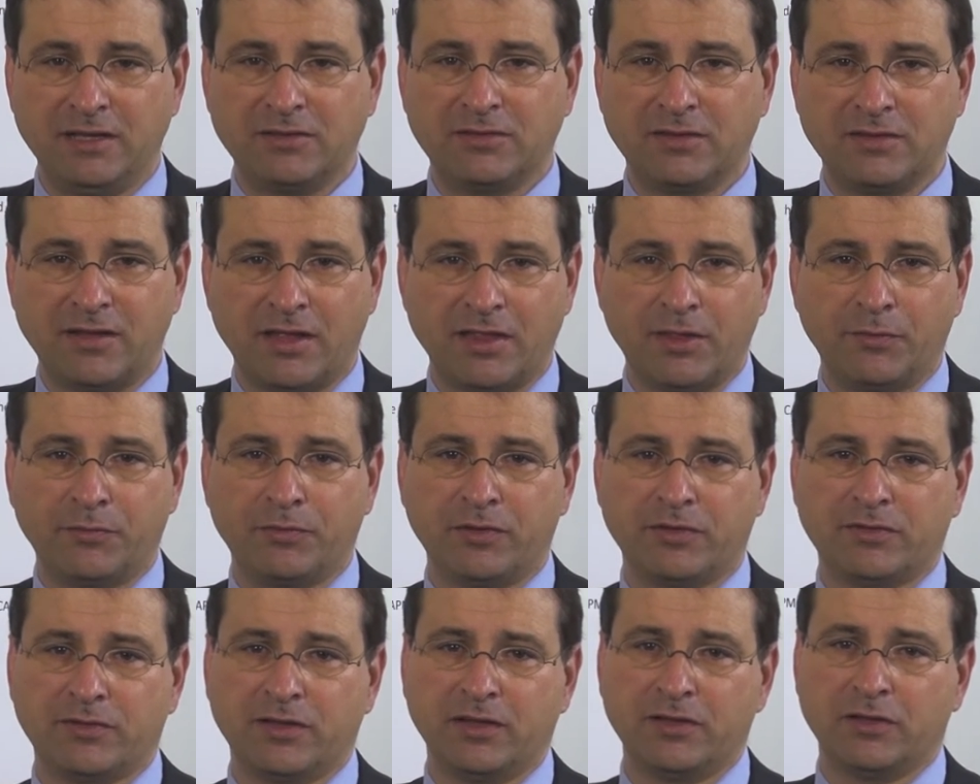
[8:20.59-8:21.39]
So in other
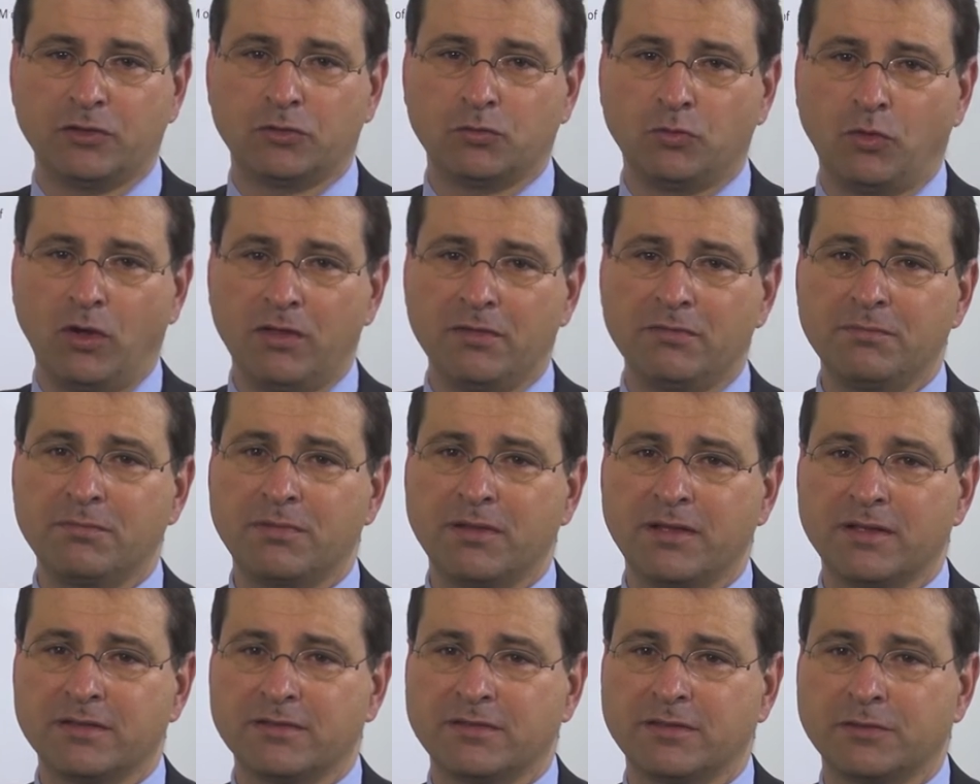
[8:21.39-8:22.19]
words, that is 1
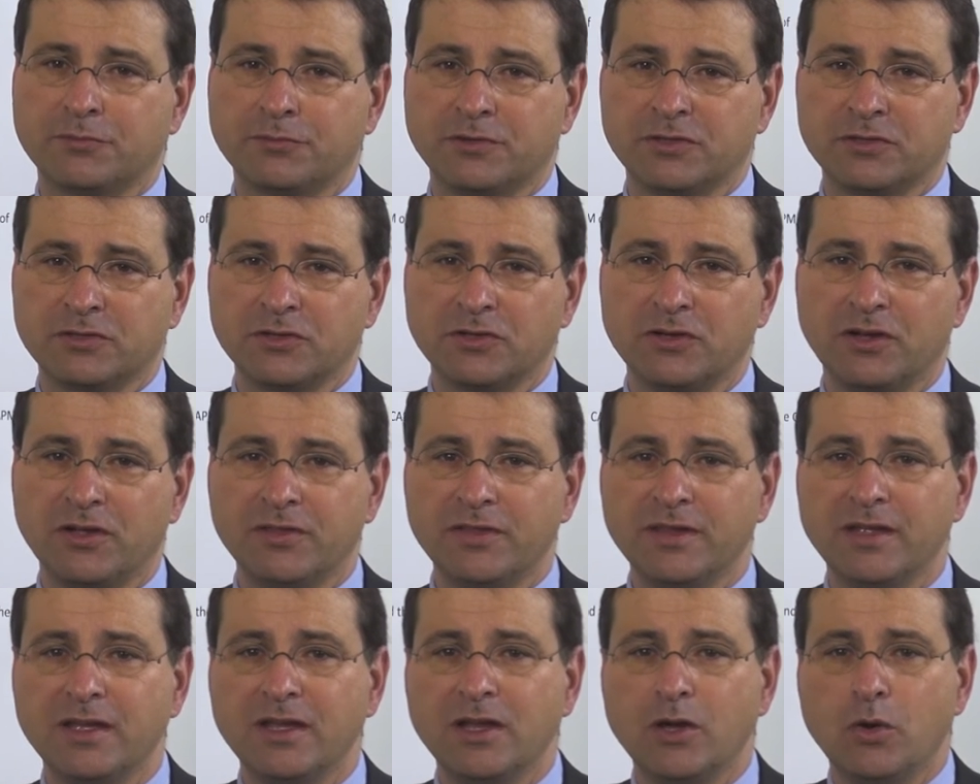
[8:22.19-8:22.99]
plus the
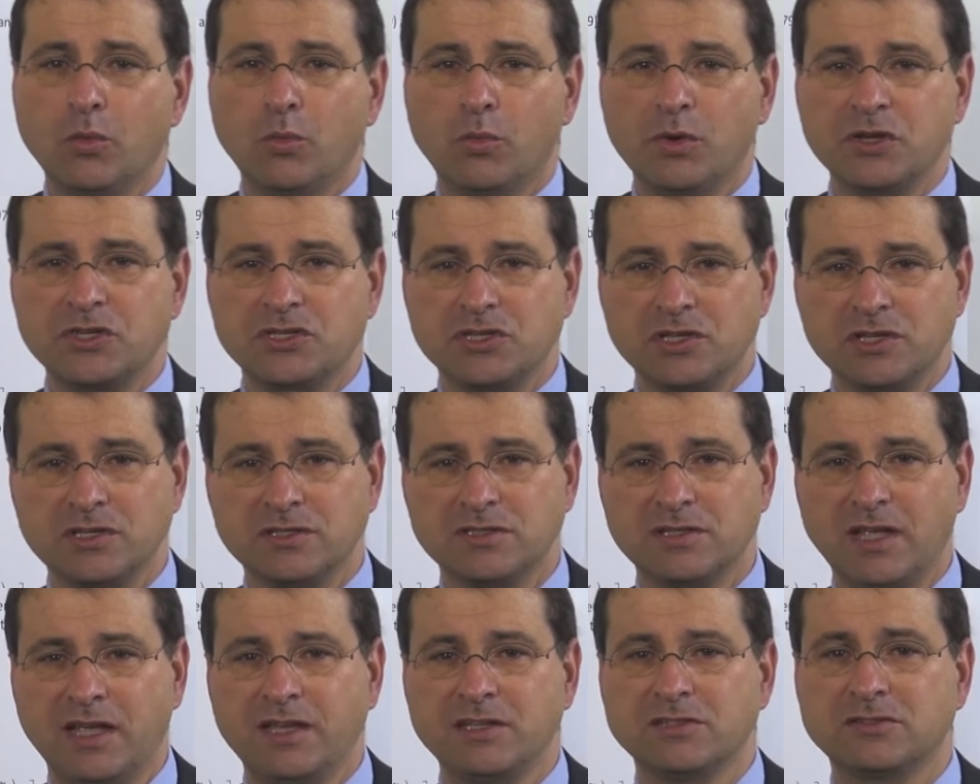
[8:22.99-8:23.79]
return, which
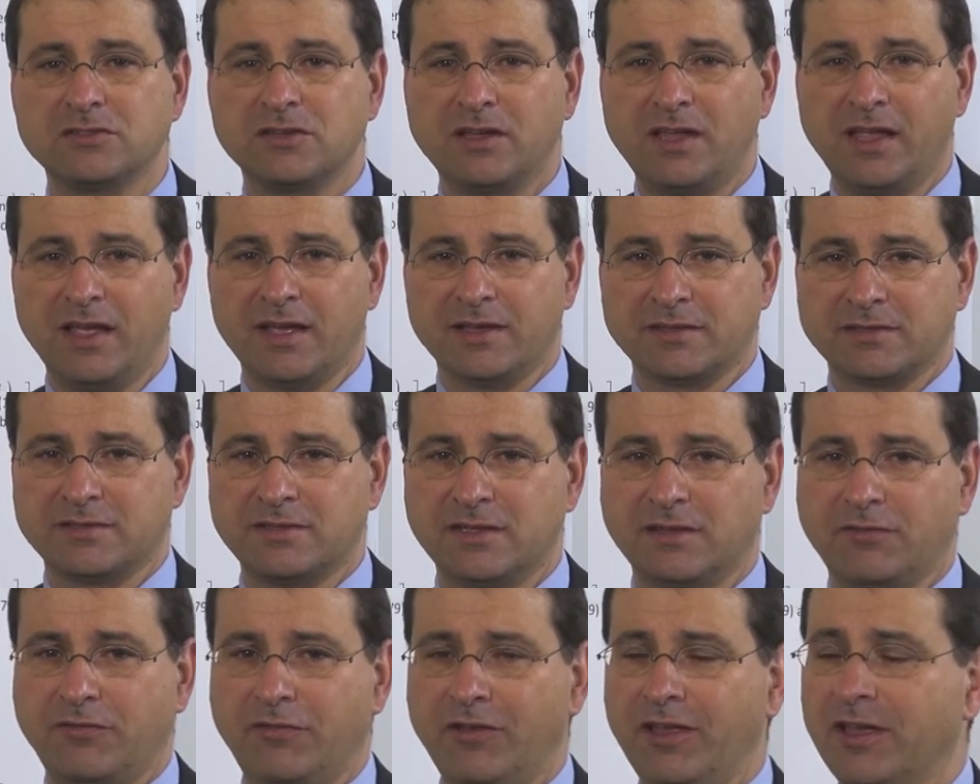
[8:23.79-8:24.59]
is a
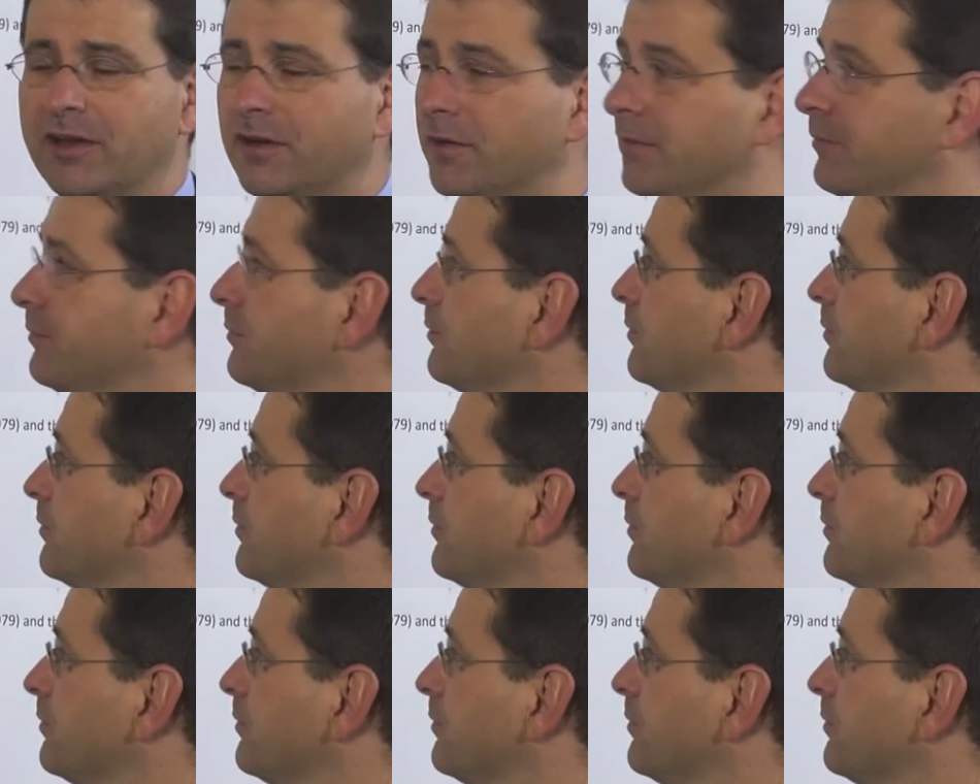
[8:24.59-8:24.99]
stochastic figure.